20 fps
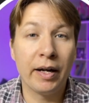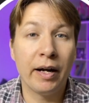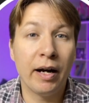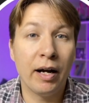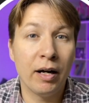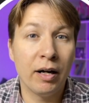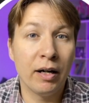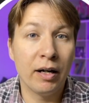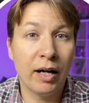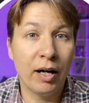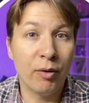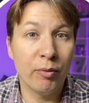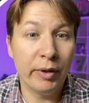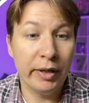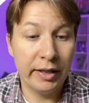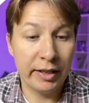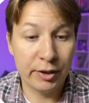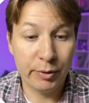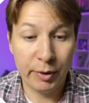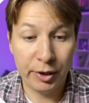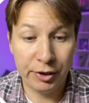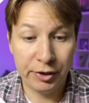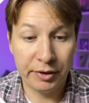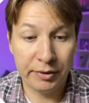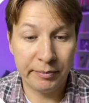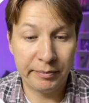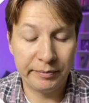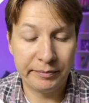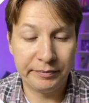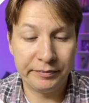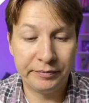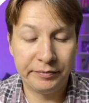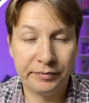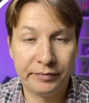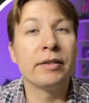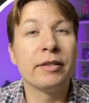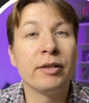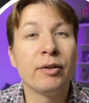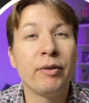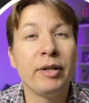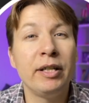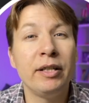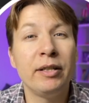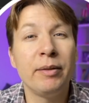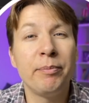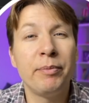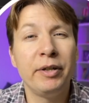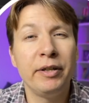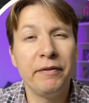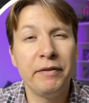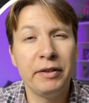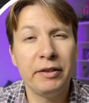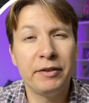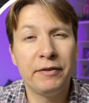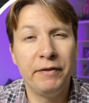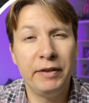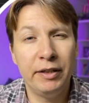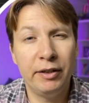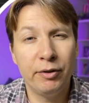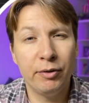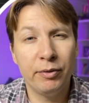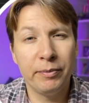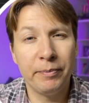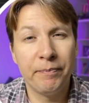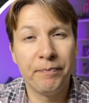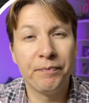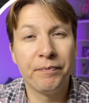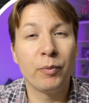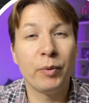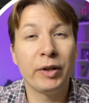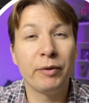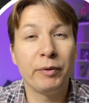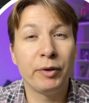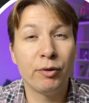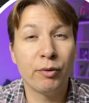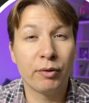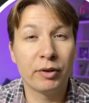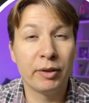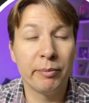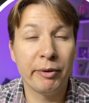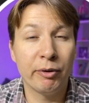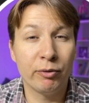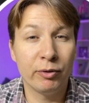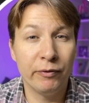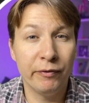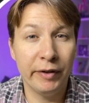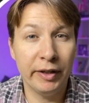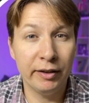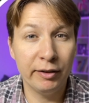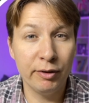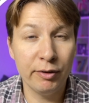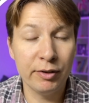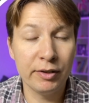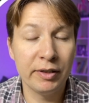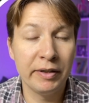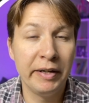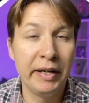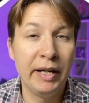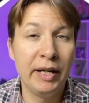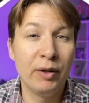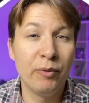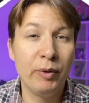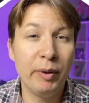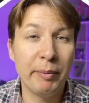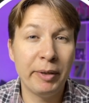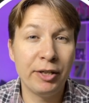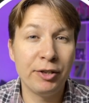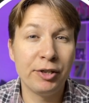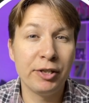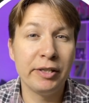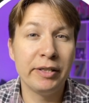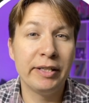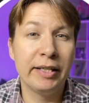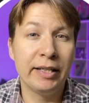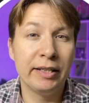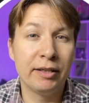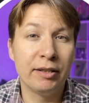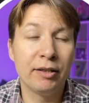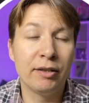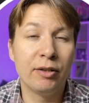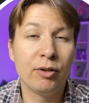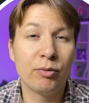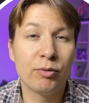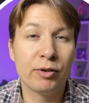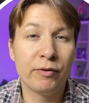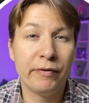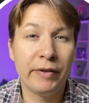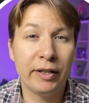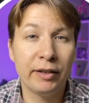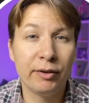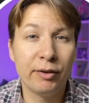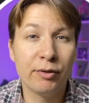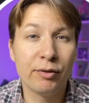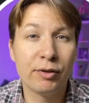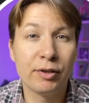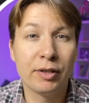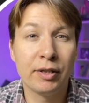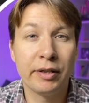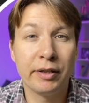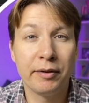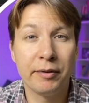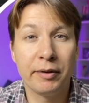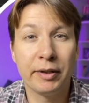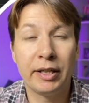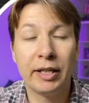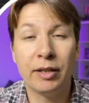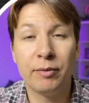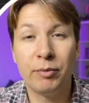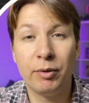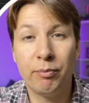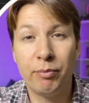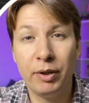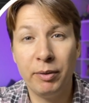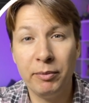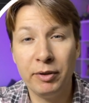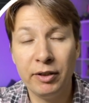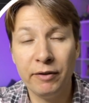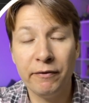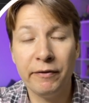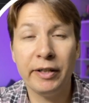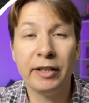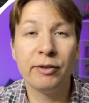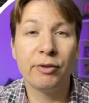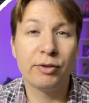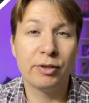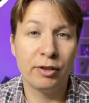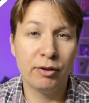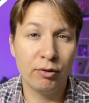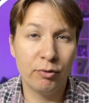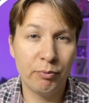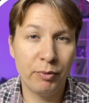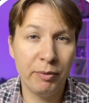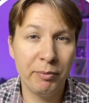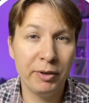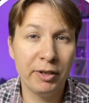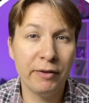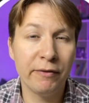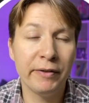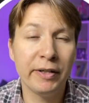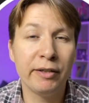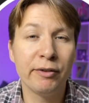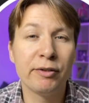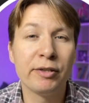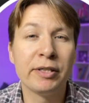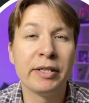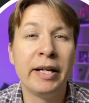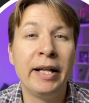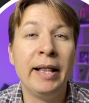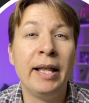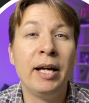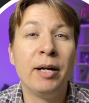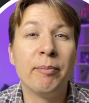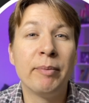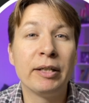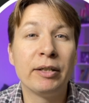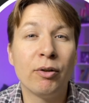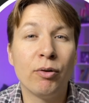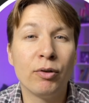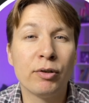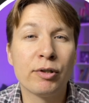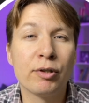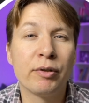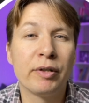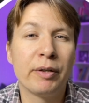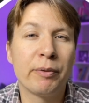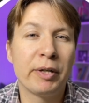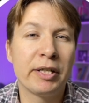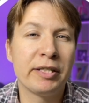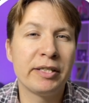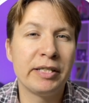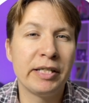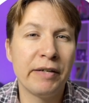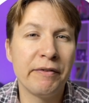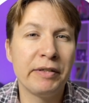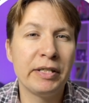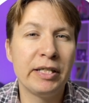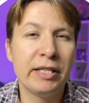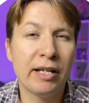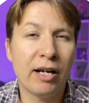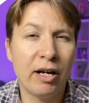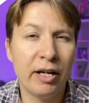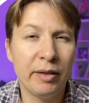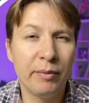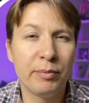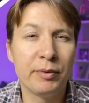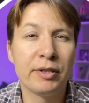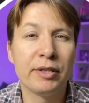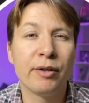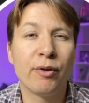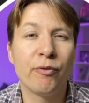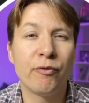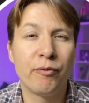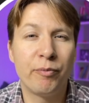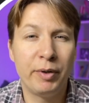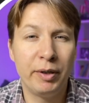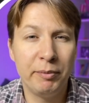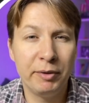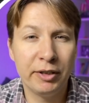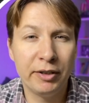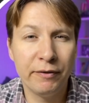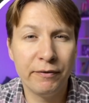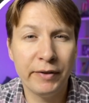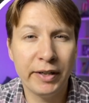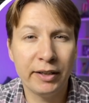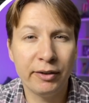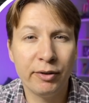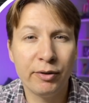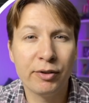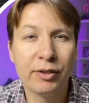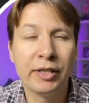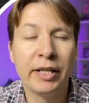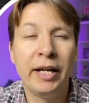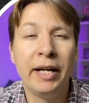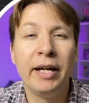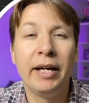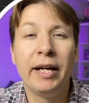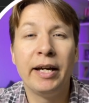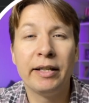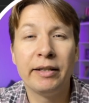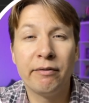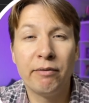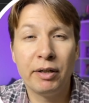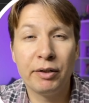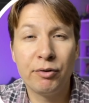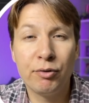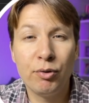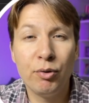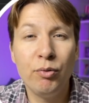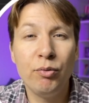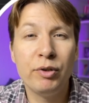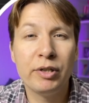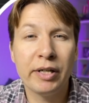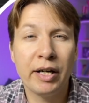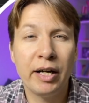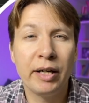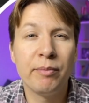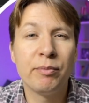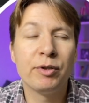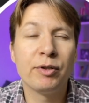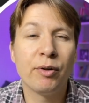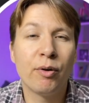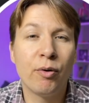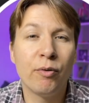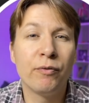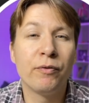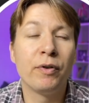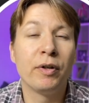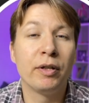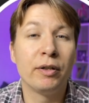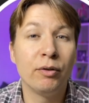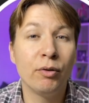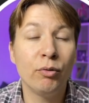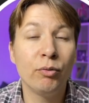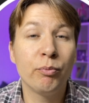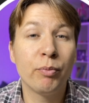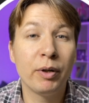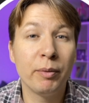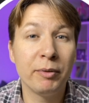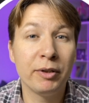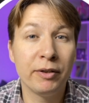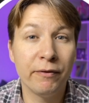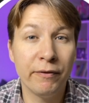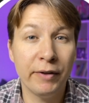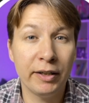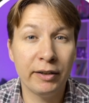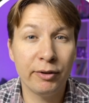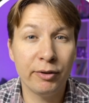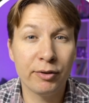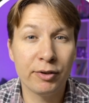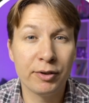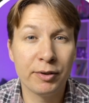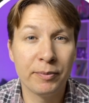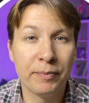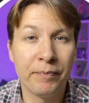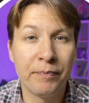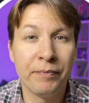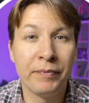our expression. So in the previous video, when we talked about values, we mentioned that those values can be primitive values and non-primitive values, but also there are 7 types of primitive values and there are 2 types of non-primitive values.